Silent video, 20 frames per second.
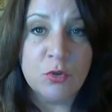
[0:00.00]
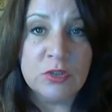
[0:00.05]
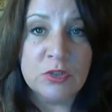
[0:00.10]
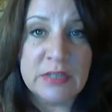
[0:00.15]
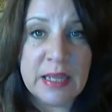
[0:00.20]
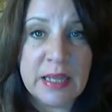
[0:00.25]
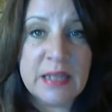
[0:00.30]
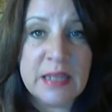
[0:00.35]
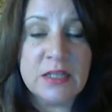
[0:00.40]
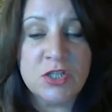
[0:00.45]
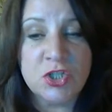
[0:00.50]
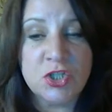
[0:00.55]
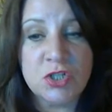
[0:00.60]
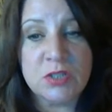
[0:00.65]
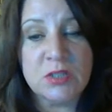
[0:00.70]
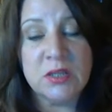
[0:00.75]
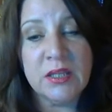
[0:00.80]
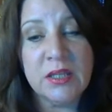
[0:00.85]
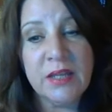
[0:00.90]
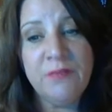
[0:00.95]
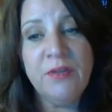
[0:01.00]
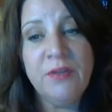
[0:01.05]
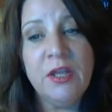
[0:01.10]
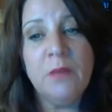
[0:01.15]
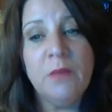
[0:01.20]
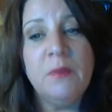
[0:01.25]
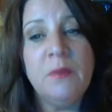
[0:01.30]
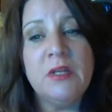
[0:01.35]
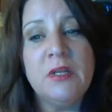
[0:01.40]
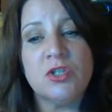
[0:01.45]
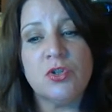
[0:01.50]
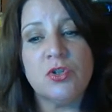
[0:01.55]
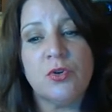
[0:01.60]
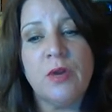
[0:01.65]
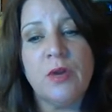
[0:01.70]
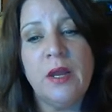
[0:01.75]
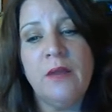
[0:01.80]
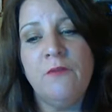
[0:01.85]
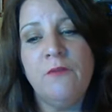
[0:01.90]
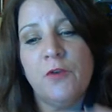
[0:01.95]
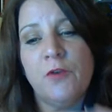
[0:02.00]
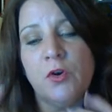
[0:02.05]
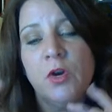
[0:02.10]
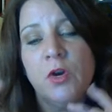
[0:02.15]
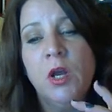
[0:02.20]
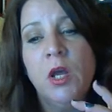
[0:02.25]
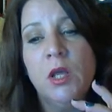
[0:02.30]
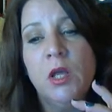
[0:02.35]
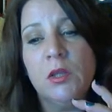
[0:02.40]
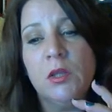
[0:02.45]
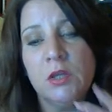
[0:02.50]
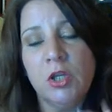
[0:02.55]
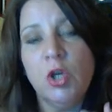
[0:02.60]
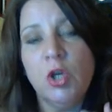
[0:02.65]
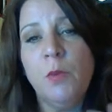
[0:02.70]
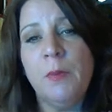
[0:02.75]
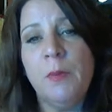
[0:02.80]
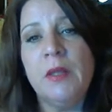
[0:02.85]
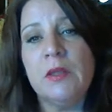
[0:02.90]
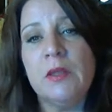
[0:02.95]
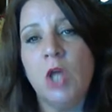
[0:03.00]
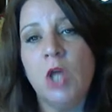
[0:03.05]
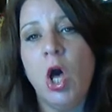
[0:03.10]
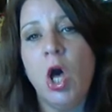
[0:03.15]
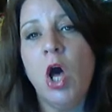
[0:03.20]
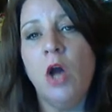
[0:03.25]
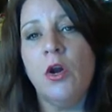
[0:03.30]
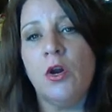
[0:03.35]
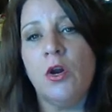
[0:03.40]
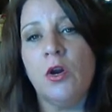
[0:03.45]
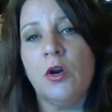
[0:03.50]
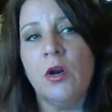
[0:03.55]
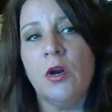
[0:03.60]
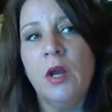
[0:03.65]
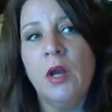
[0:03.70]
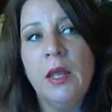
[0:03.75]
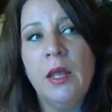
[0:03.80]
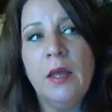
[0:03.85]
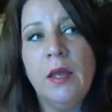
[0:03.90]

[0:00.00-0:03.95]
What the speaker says: days, just leaving him in his crate for a little bit longer,